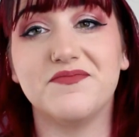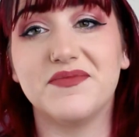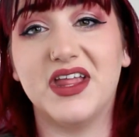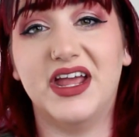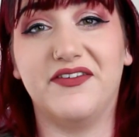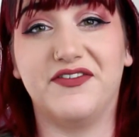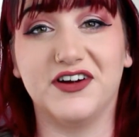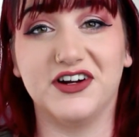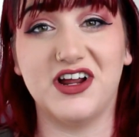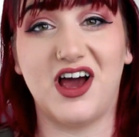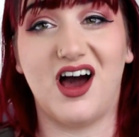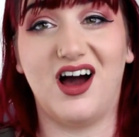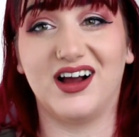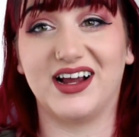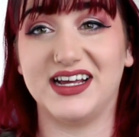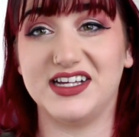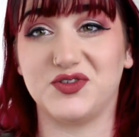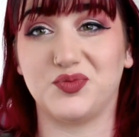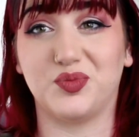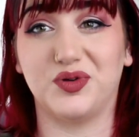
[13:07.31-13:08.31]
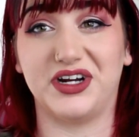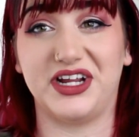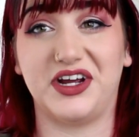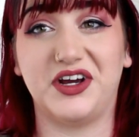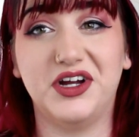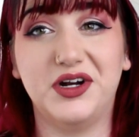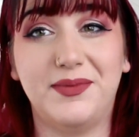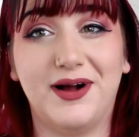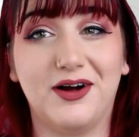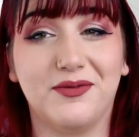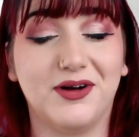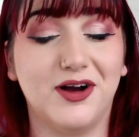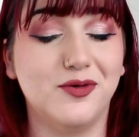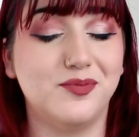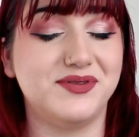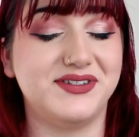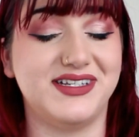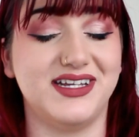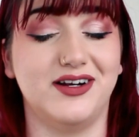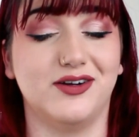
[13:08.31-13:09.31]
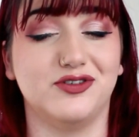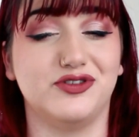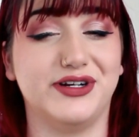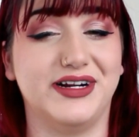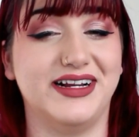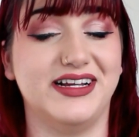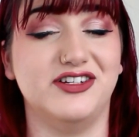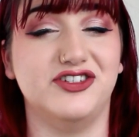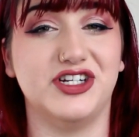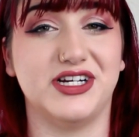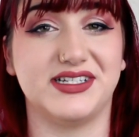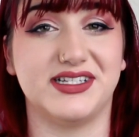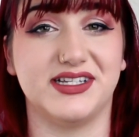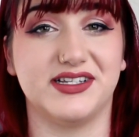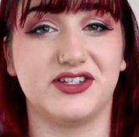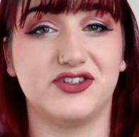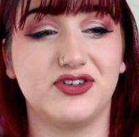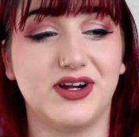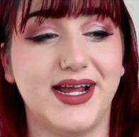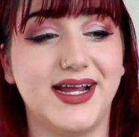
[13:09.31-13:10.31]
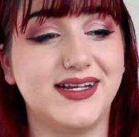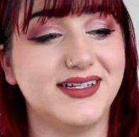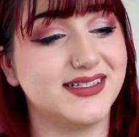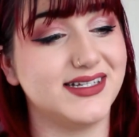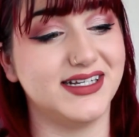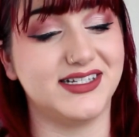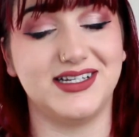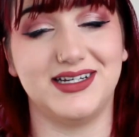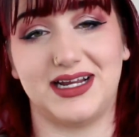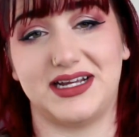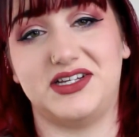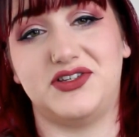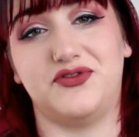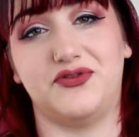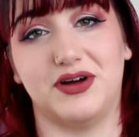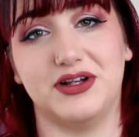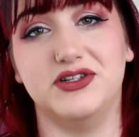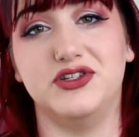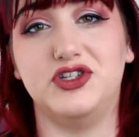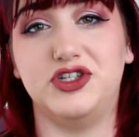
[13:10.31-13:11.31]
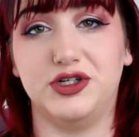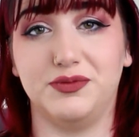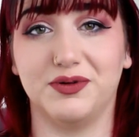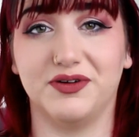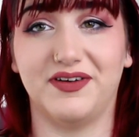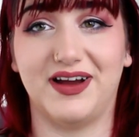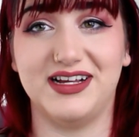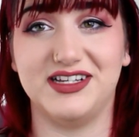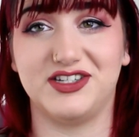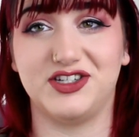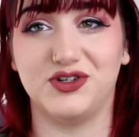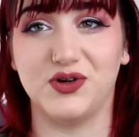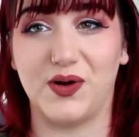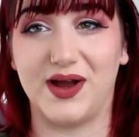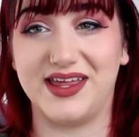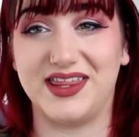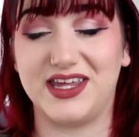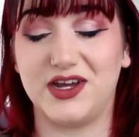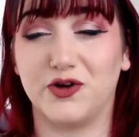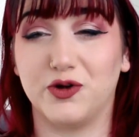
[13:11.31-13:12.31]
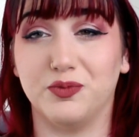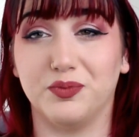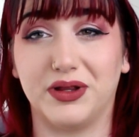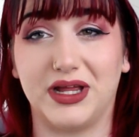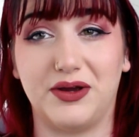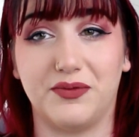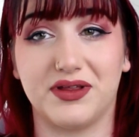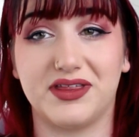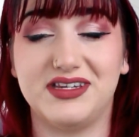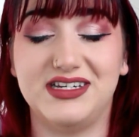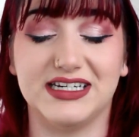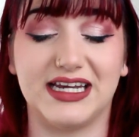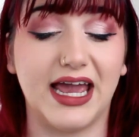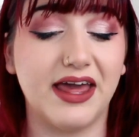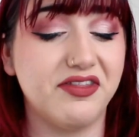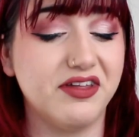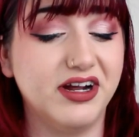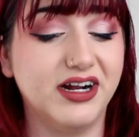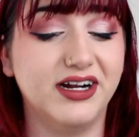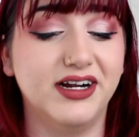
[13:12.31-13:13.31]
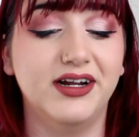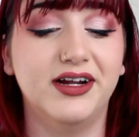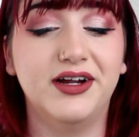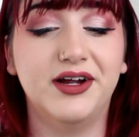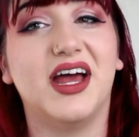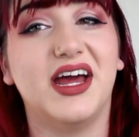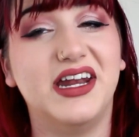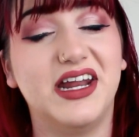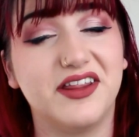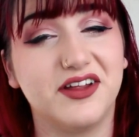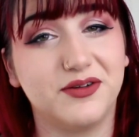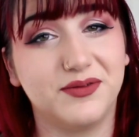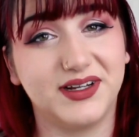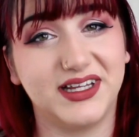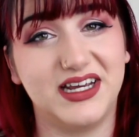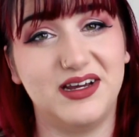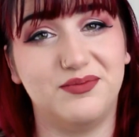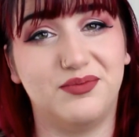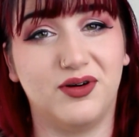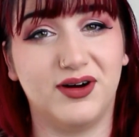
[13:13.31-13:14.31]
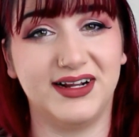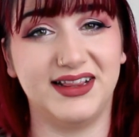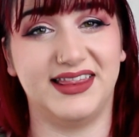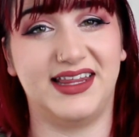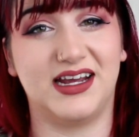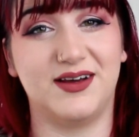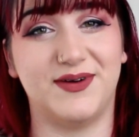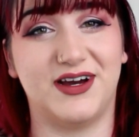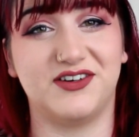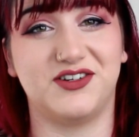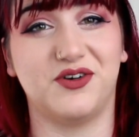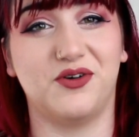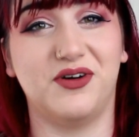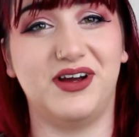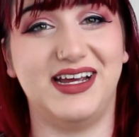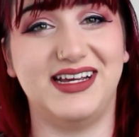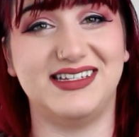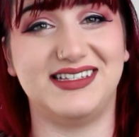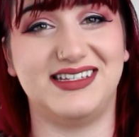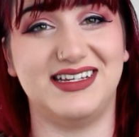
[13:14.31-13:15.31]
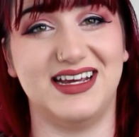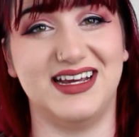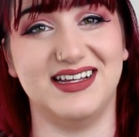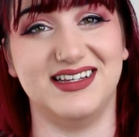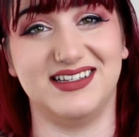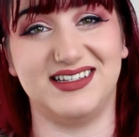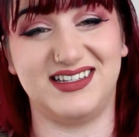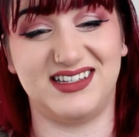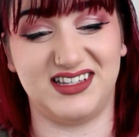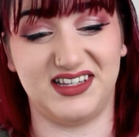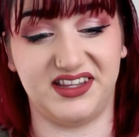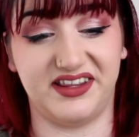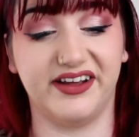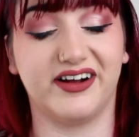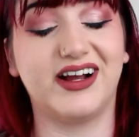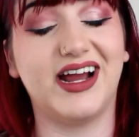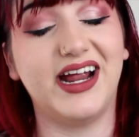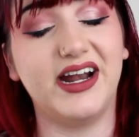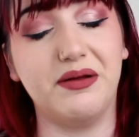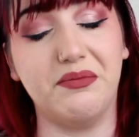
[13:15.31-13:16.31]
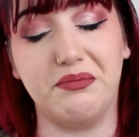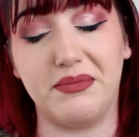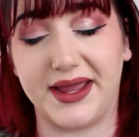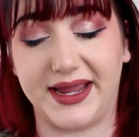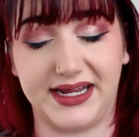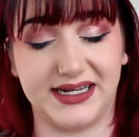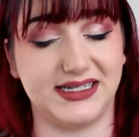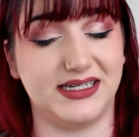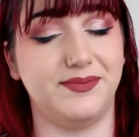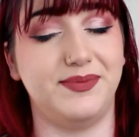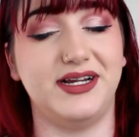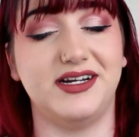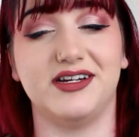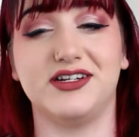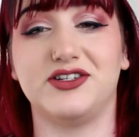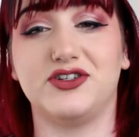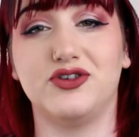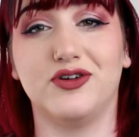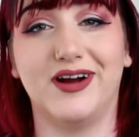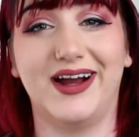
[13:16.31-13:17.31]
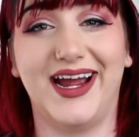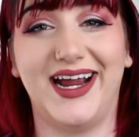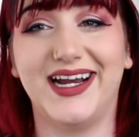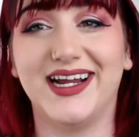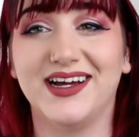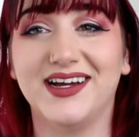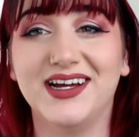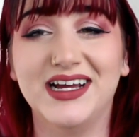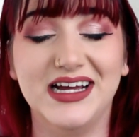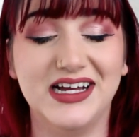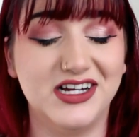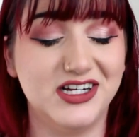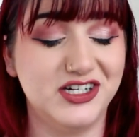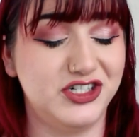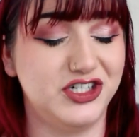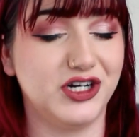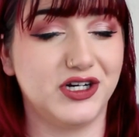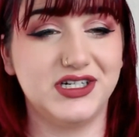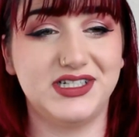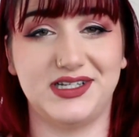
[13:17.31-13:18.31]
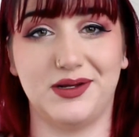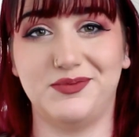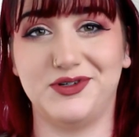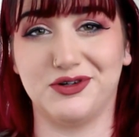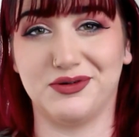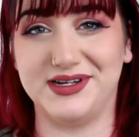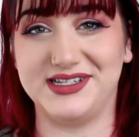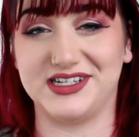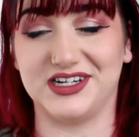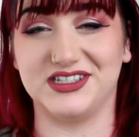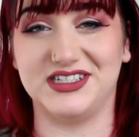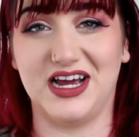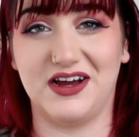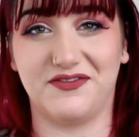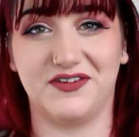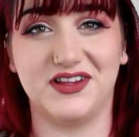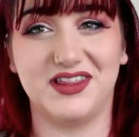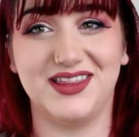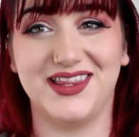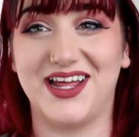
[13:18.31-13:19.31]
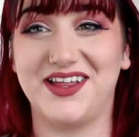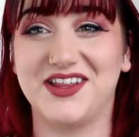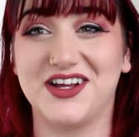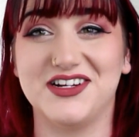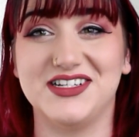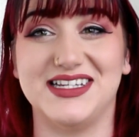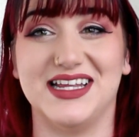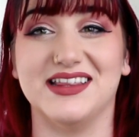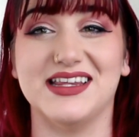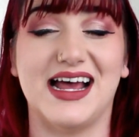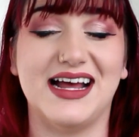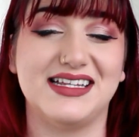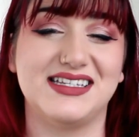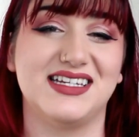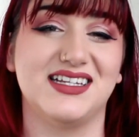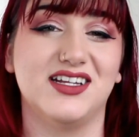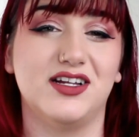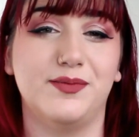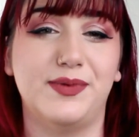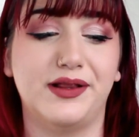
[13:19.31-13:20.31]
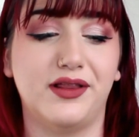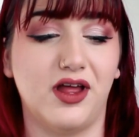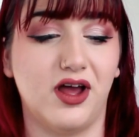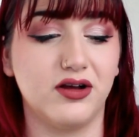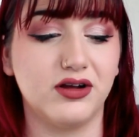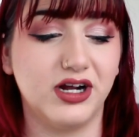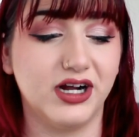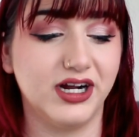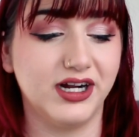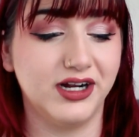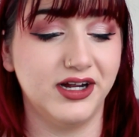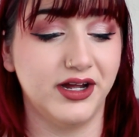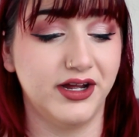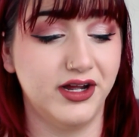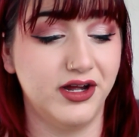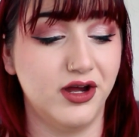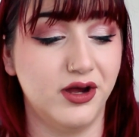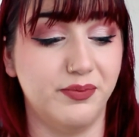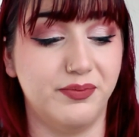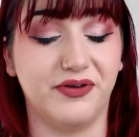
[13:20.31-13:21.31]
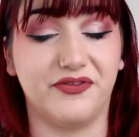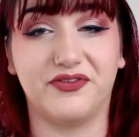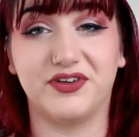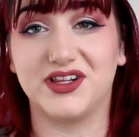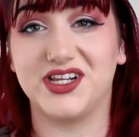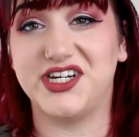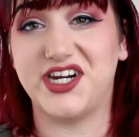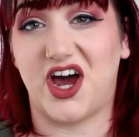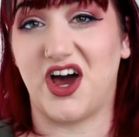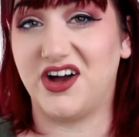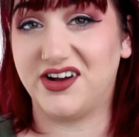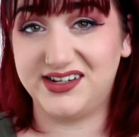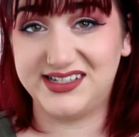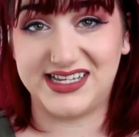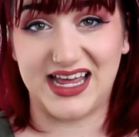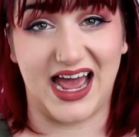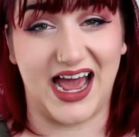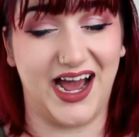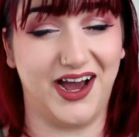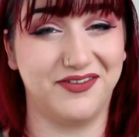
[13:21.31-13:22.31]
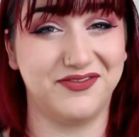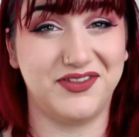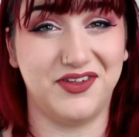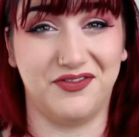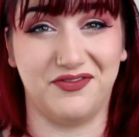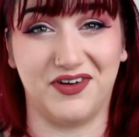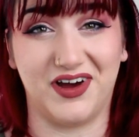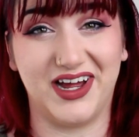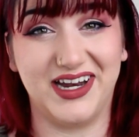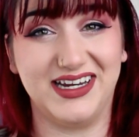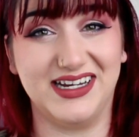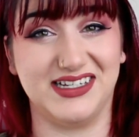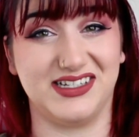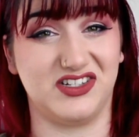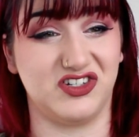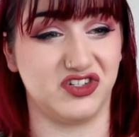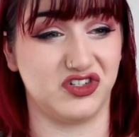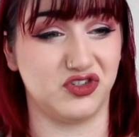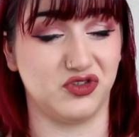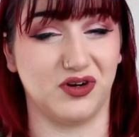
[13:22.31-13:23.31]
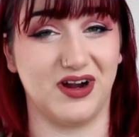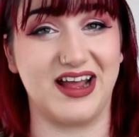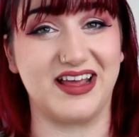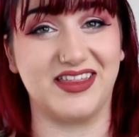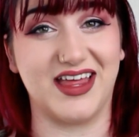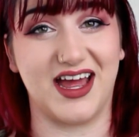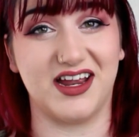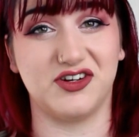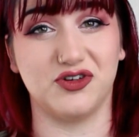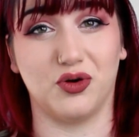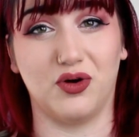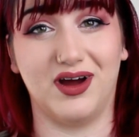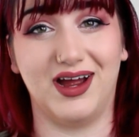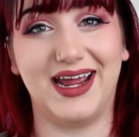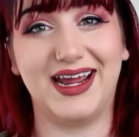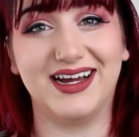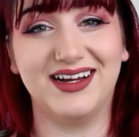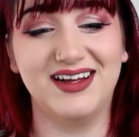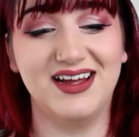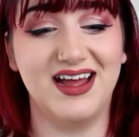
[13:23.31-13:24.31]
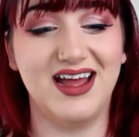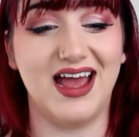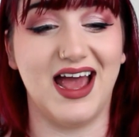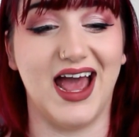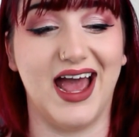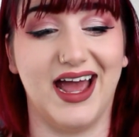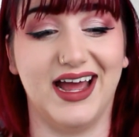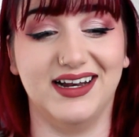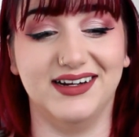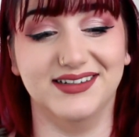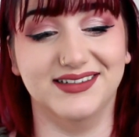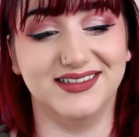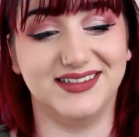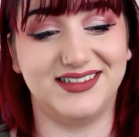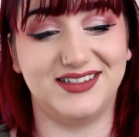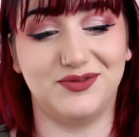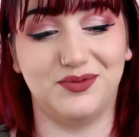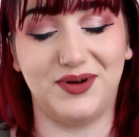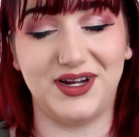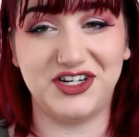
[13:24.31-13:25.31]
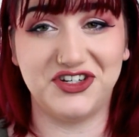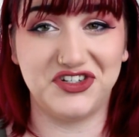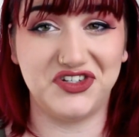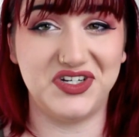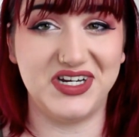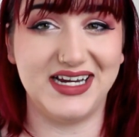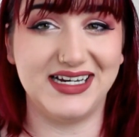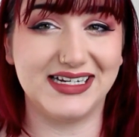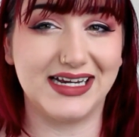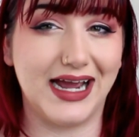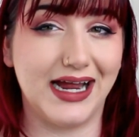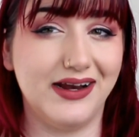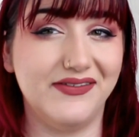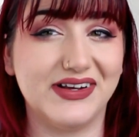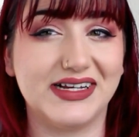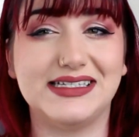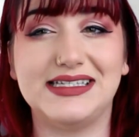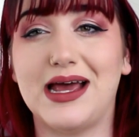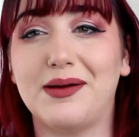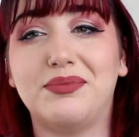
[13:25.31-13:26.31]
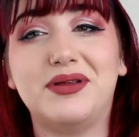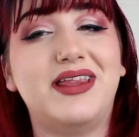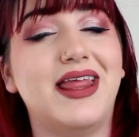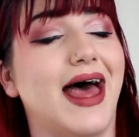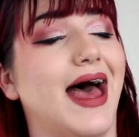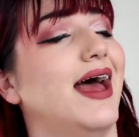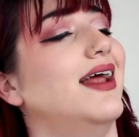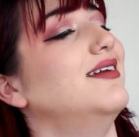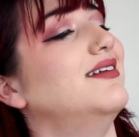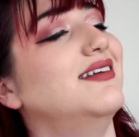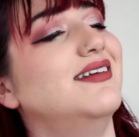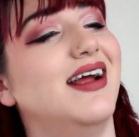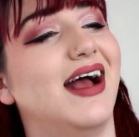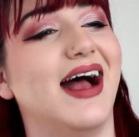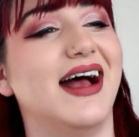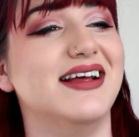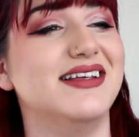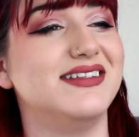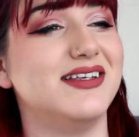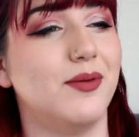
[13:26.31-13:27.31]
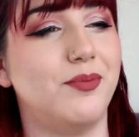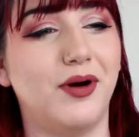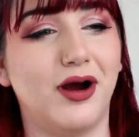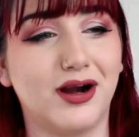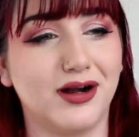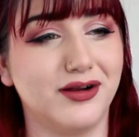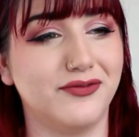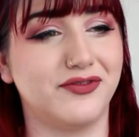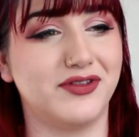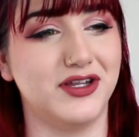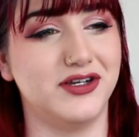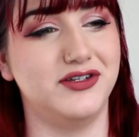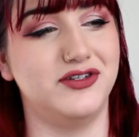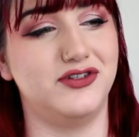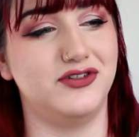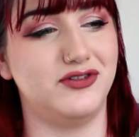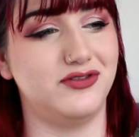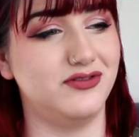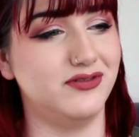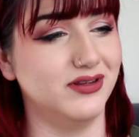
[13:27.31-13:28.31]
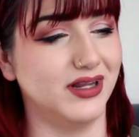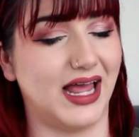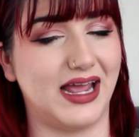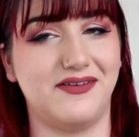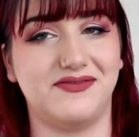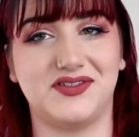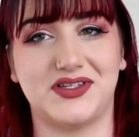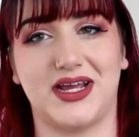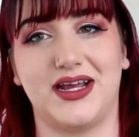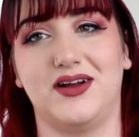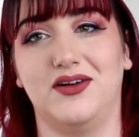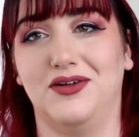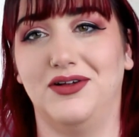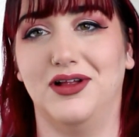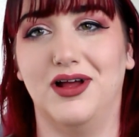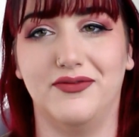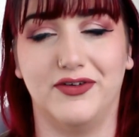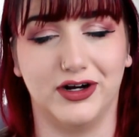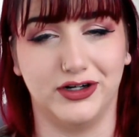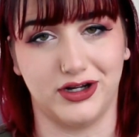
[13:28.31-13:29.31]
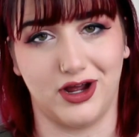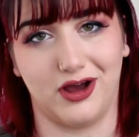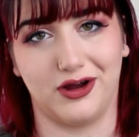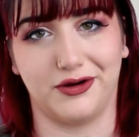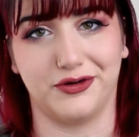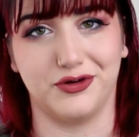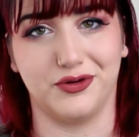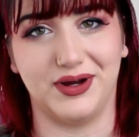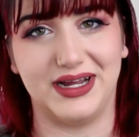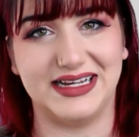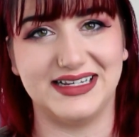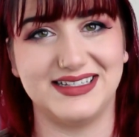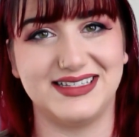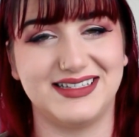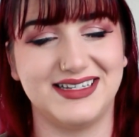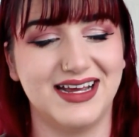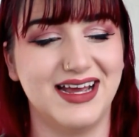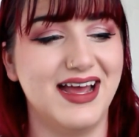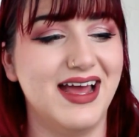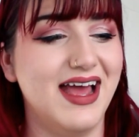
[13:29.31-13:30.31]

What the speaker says: If your dog is pretty good about ropes, they don't try to ingest the strings. It's a nice, fun, supervised toy that you can play with together. Another really important thing about toys is they're kind of made to be destroyed. Sure, some toys are tougher than others and last a little bit longer, but for the dogs, half the fun is destroying that toy, and we just need to kind of accept that as a part of the life cycle of our dog toys.